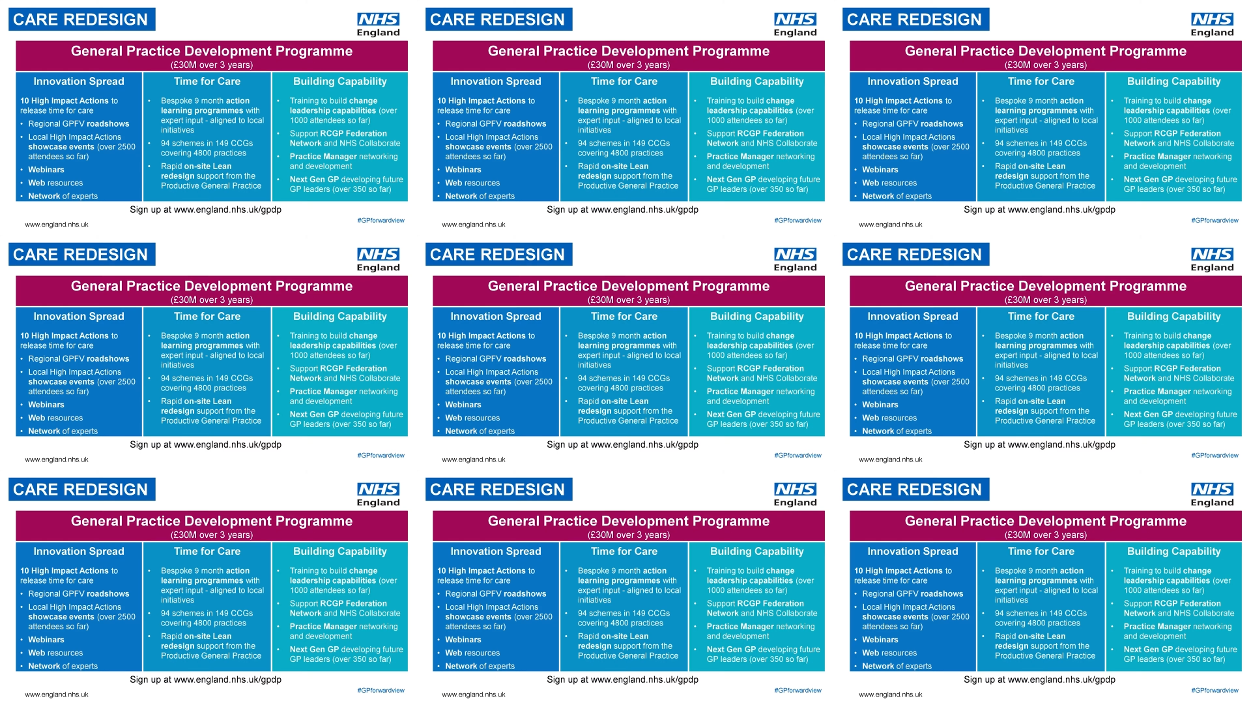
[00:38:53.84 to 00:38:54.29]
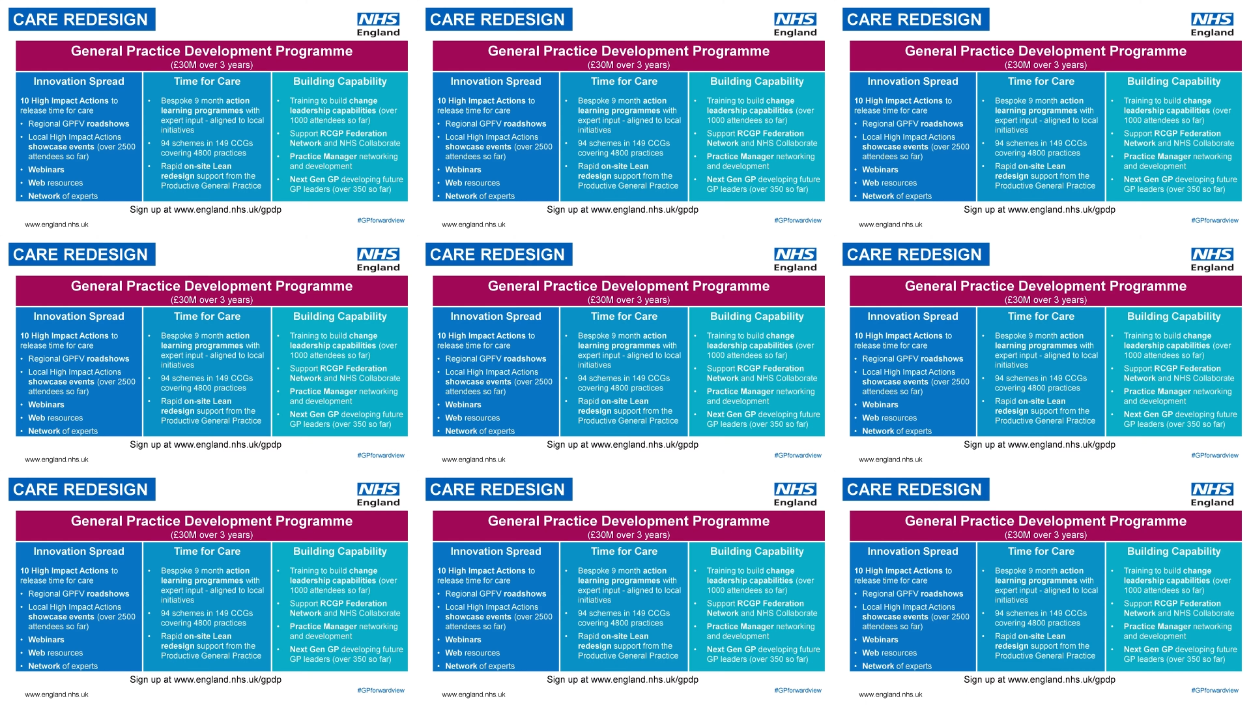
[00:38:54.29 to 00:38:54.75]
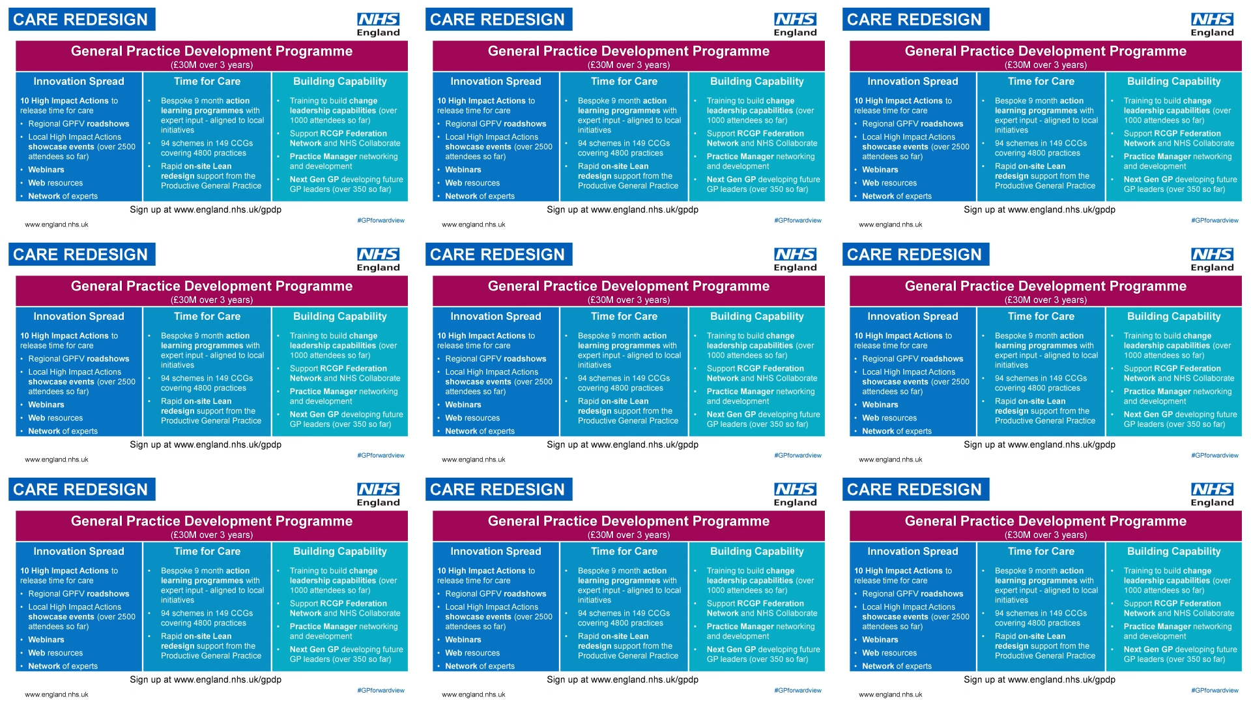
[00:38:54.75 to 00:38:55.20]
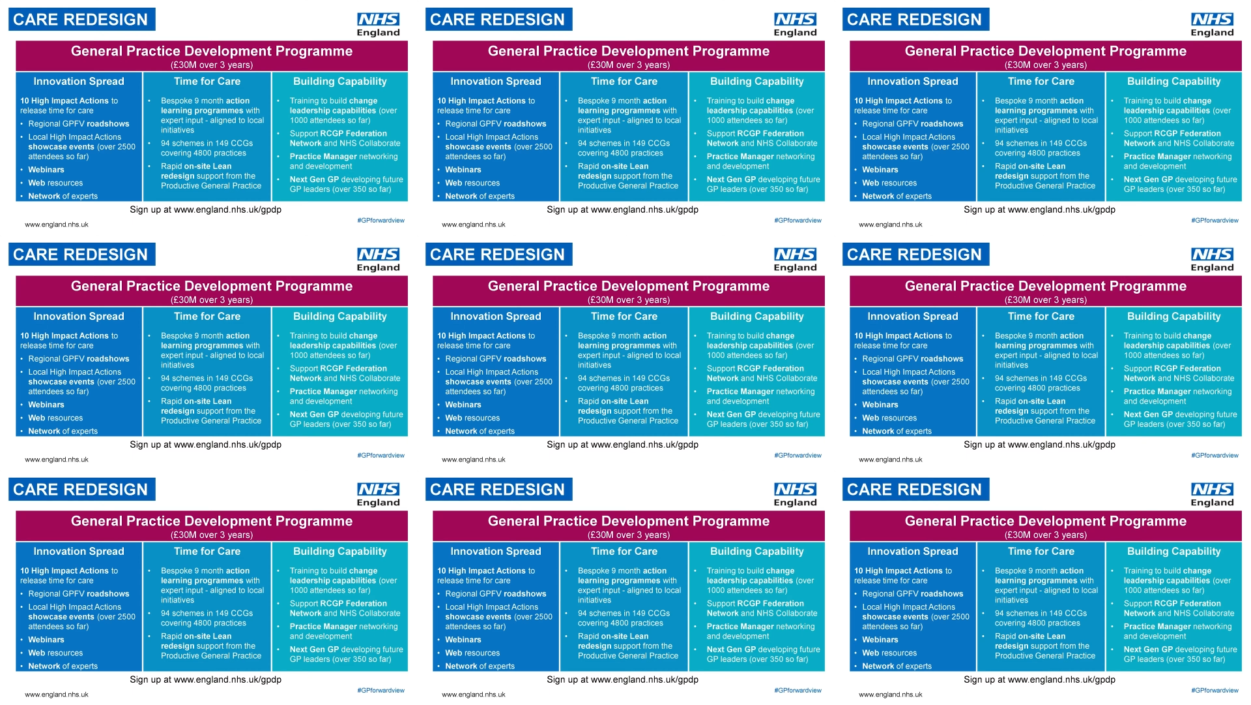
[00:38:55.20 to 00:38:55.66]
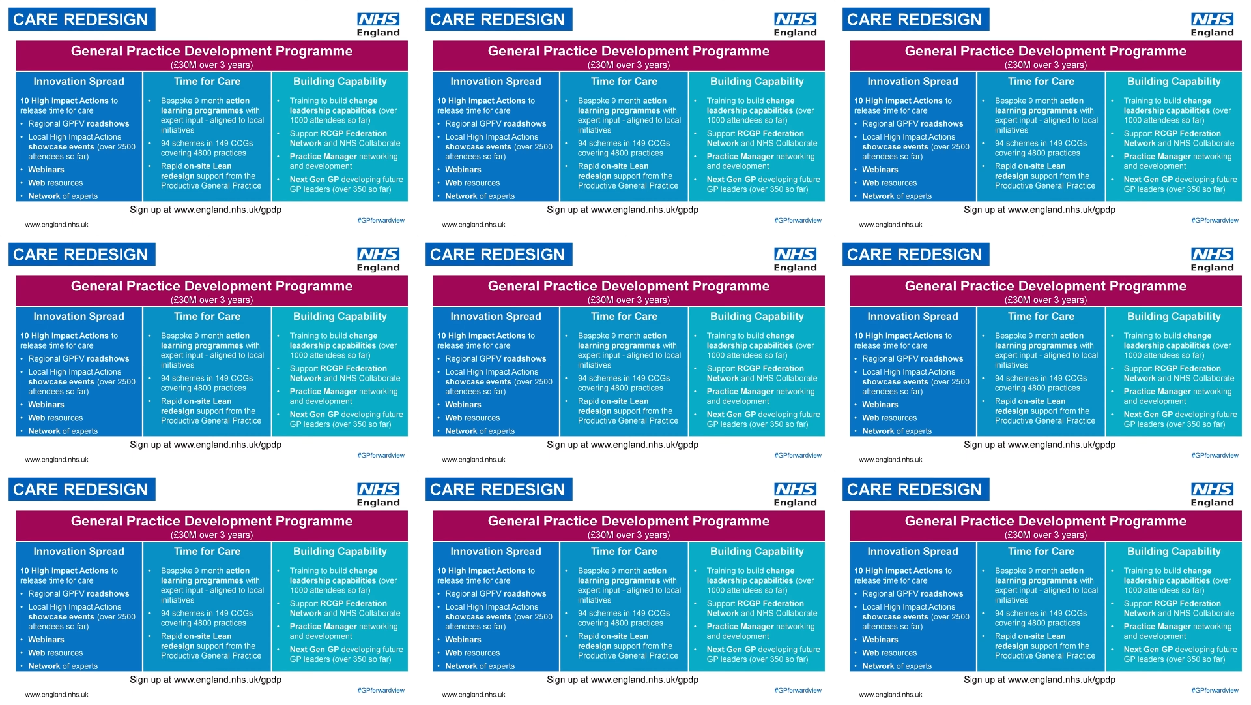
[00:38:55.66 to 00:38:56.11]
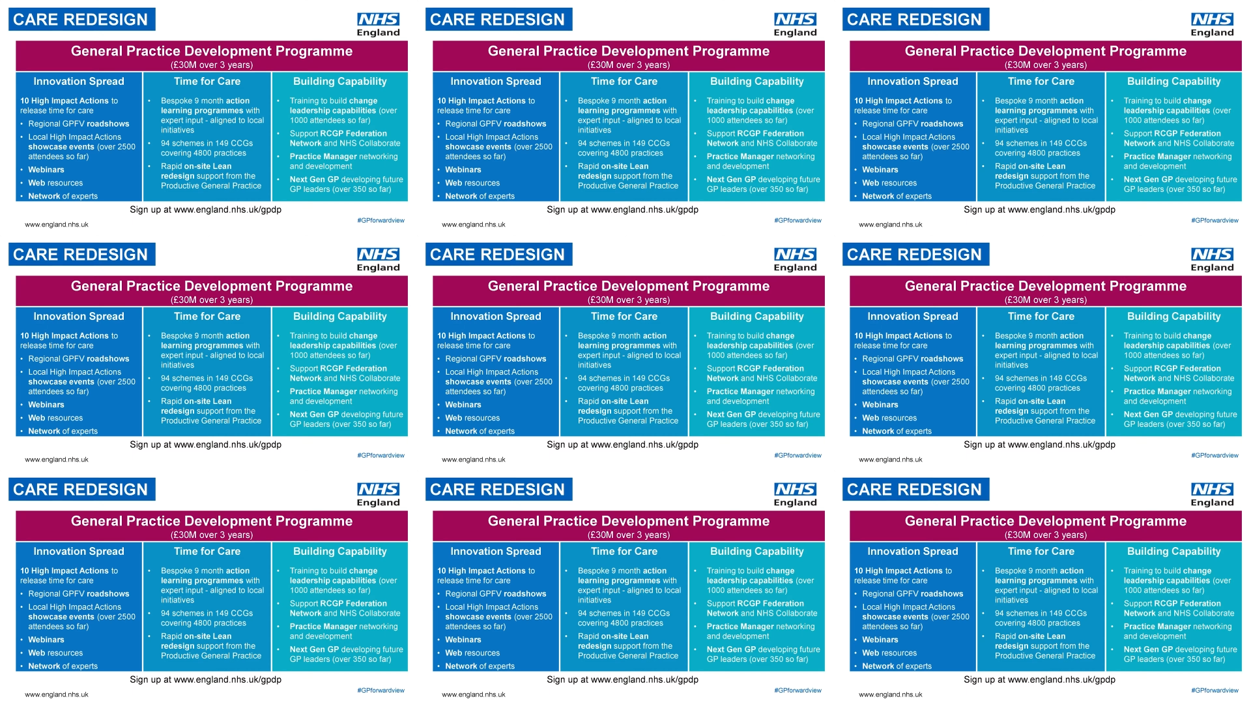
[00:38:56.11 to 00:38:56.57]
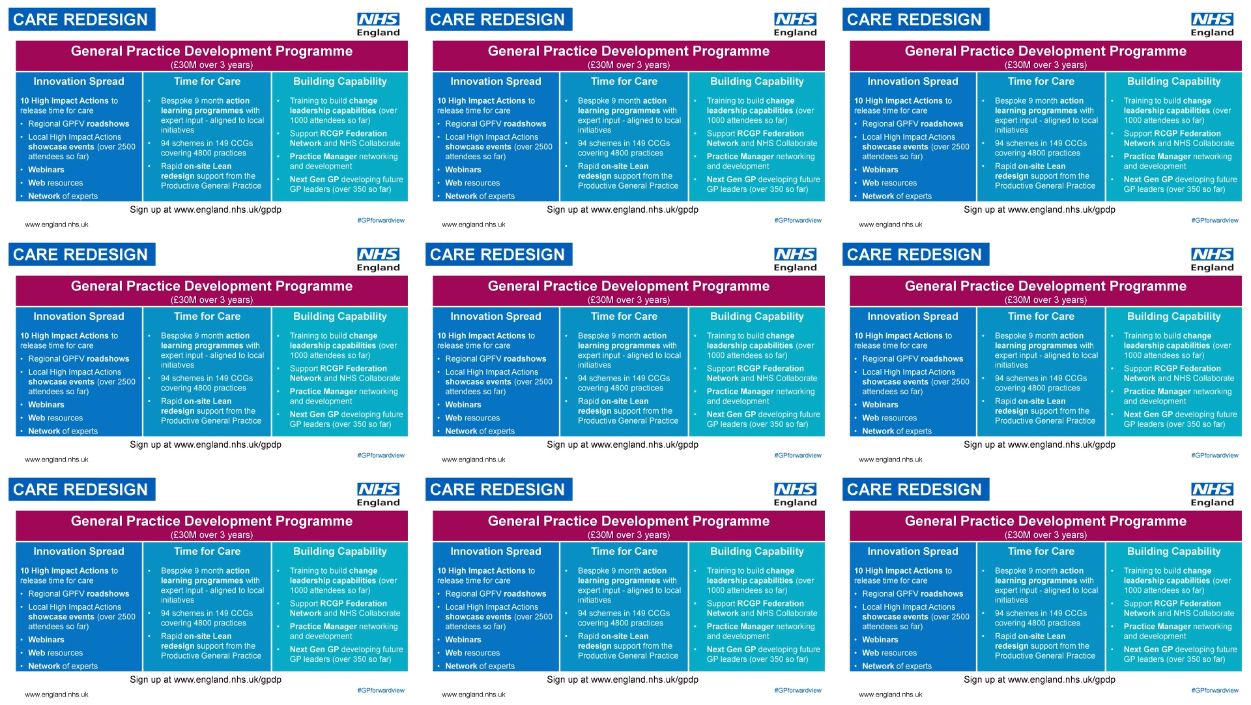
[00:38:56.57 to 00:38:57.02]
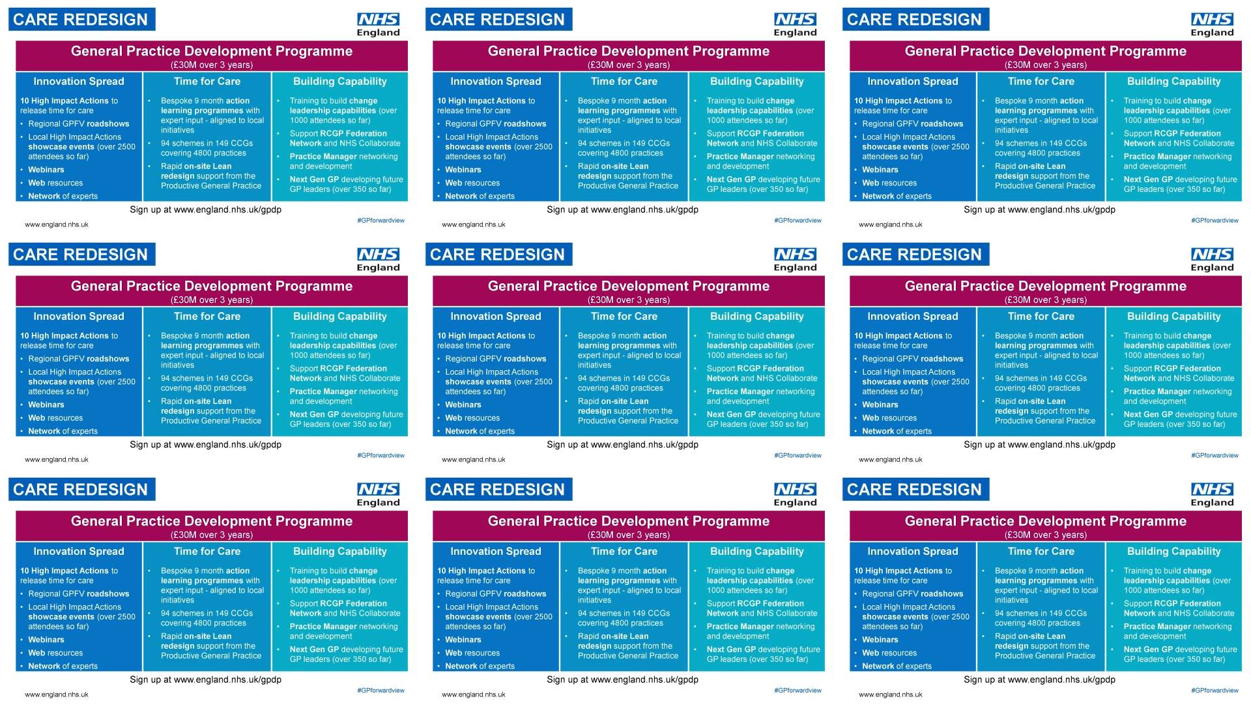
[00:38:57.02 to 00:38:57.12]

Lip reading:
No face is visible, so there are no lips to read.